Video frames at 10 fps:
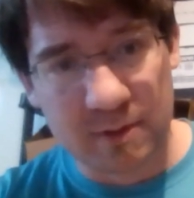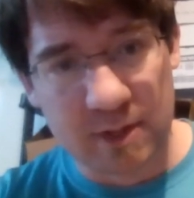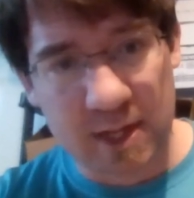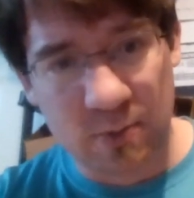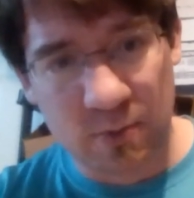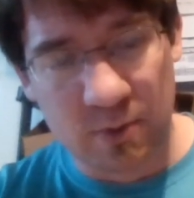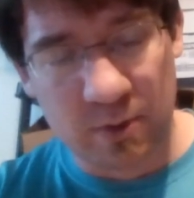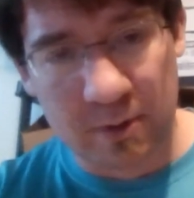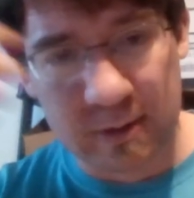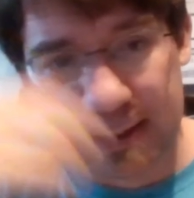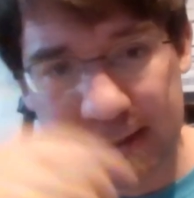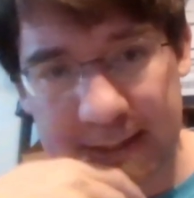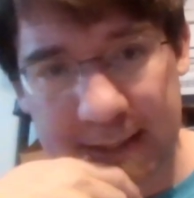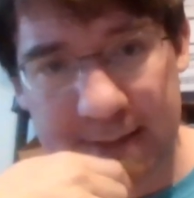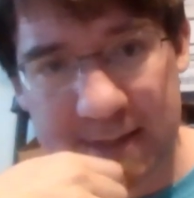they were
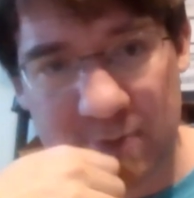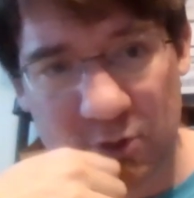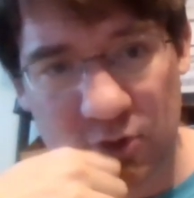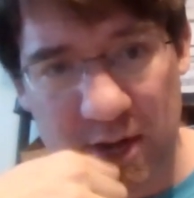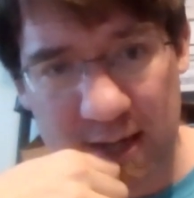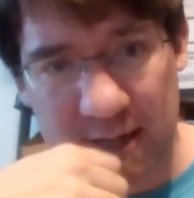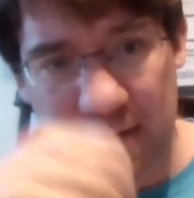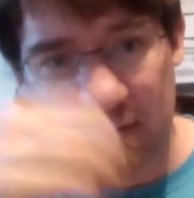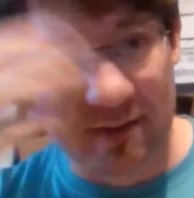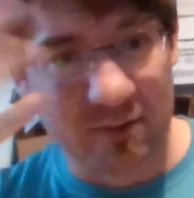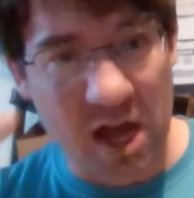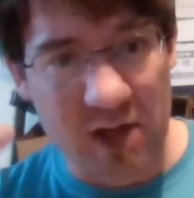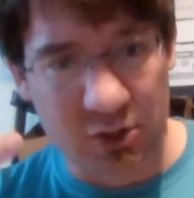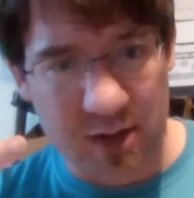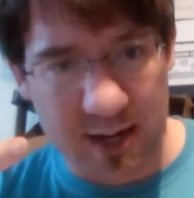keeping track of and have
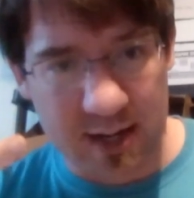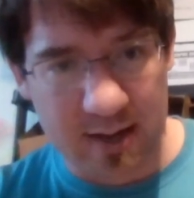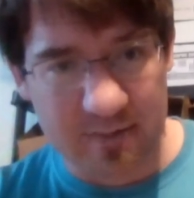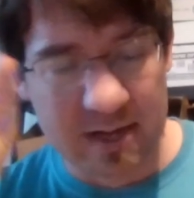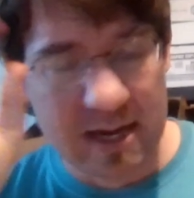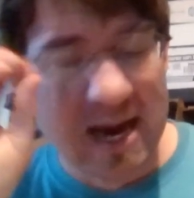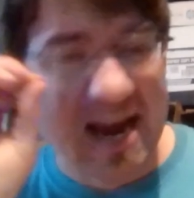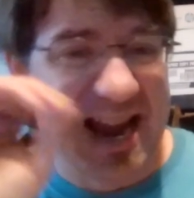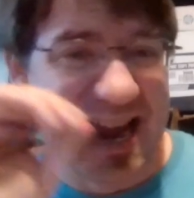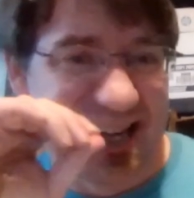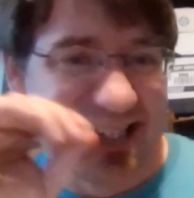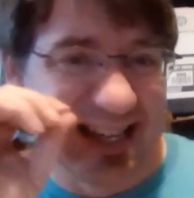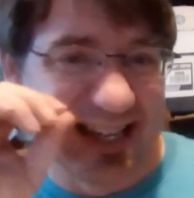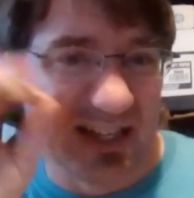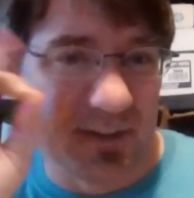lost track of, and
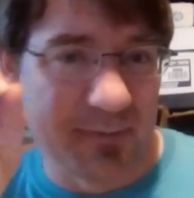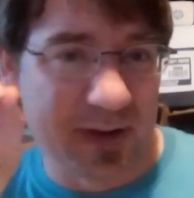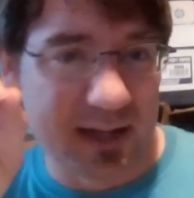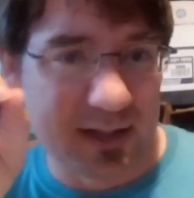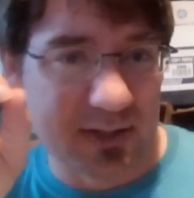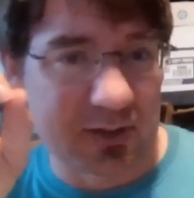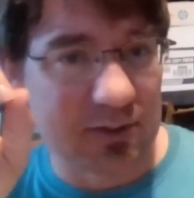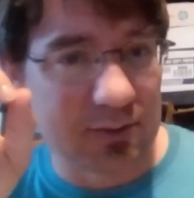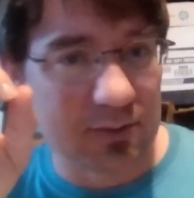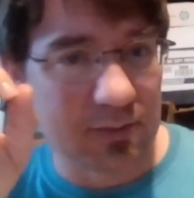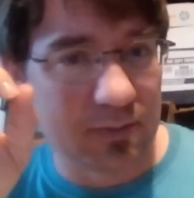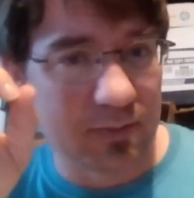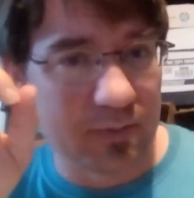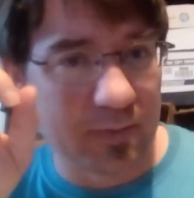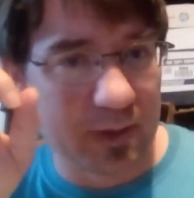they need to find this
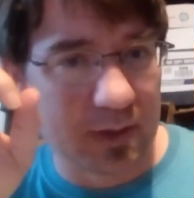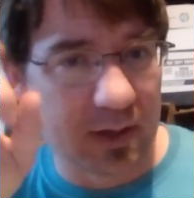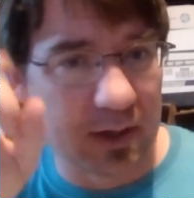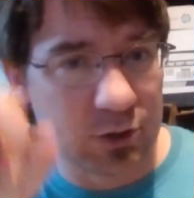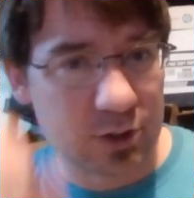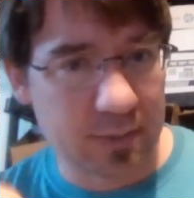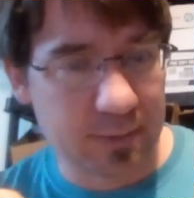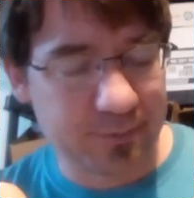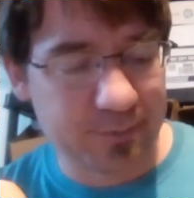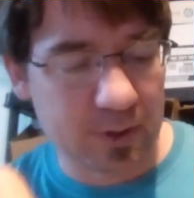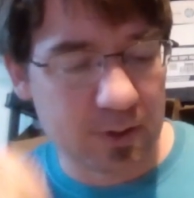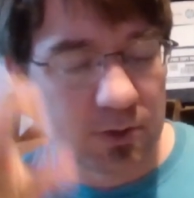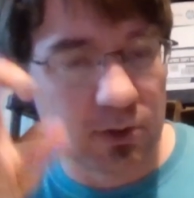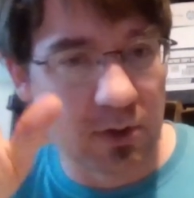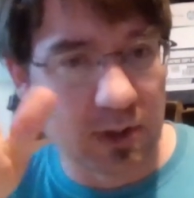ship
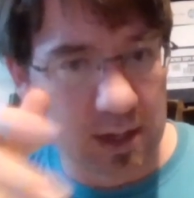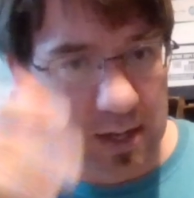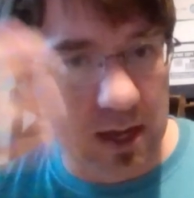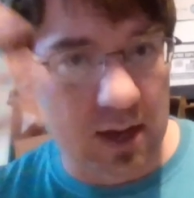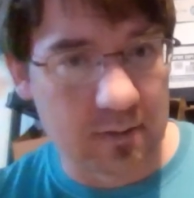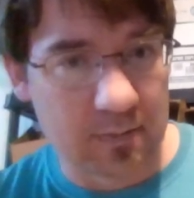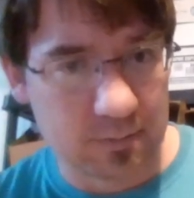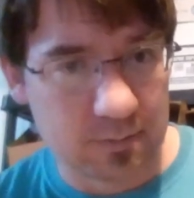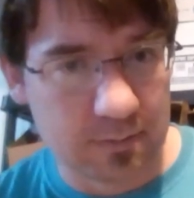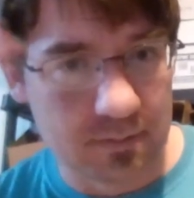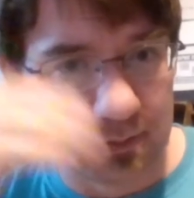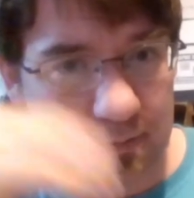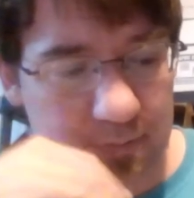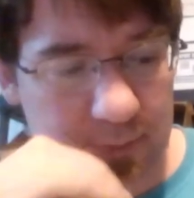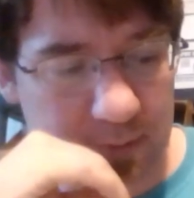so that they can
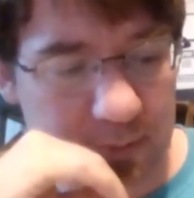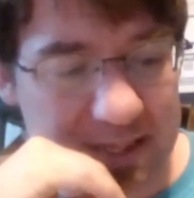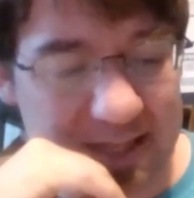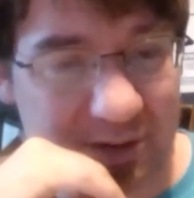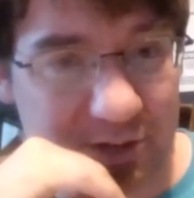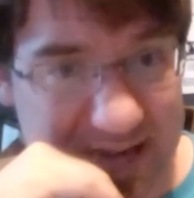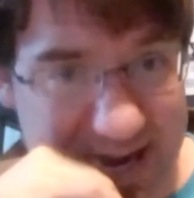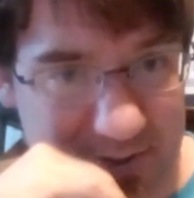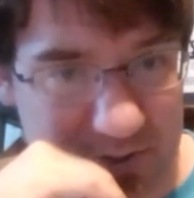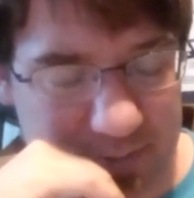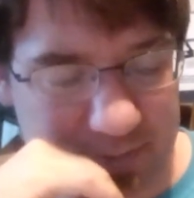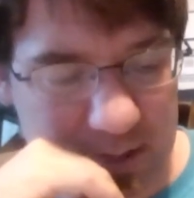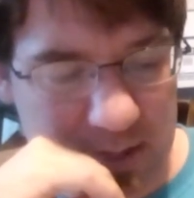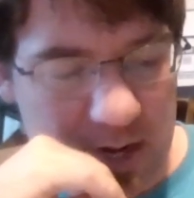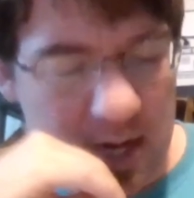complete their task.
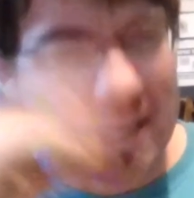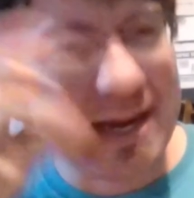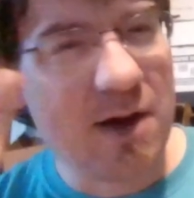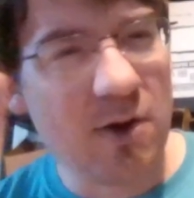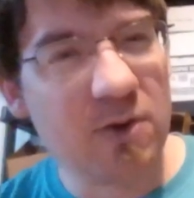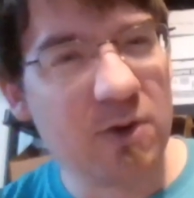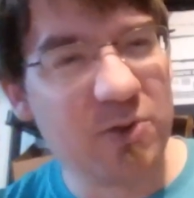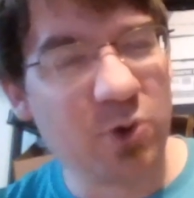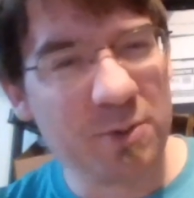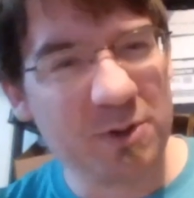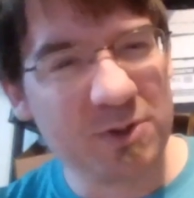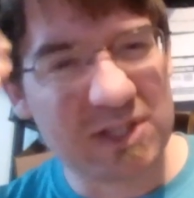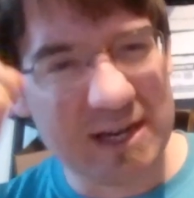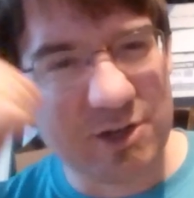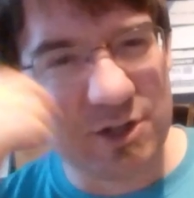Now, the orbital
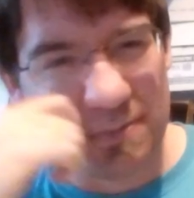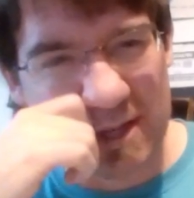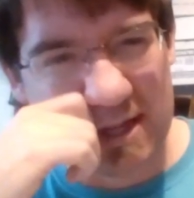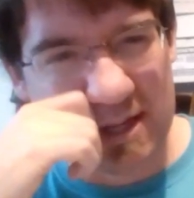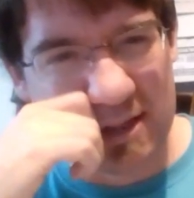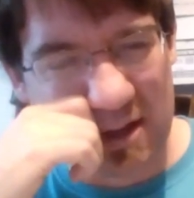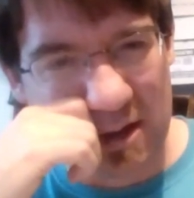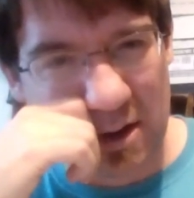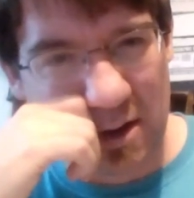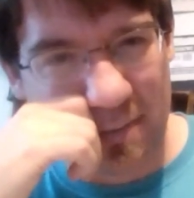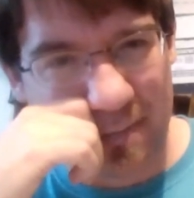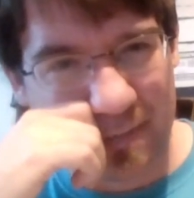station being in there,